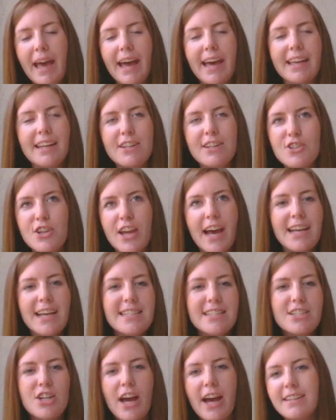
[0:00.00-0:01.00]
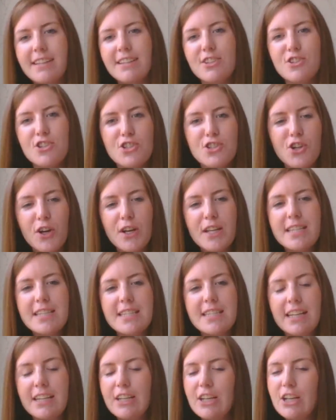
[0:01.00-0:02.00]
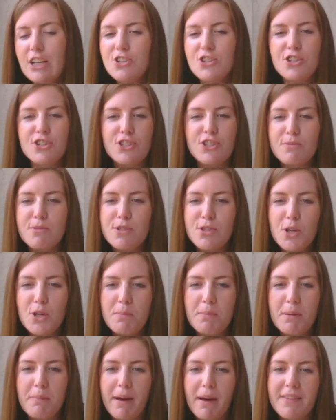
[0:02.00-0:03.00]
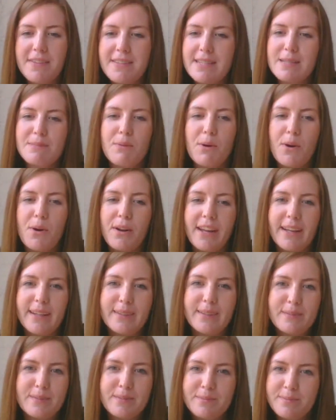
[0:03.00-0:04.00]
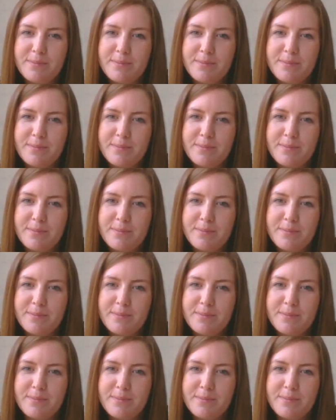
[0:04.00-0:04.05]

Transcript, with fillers: and she has a chat and she joins in. She's done some super maths this morning.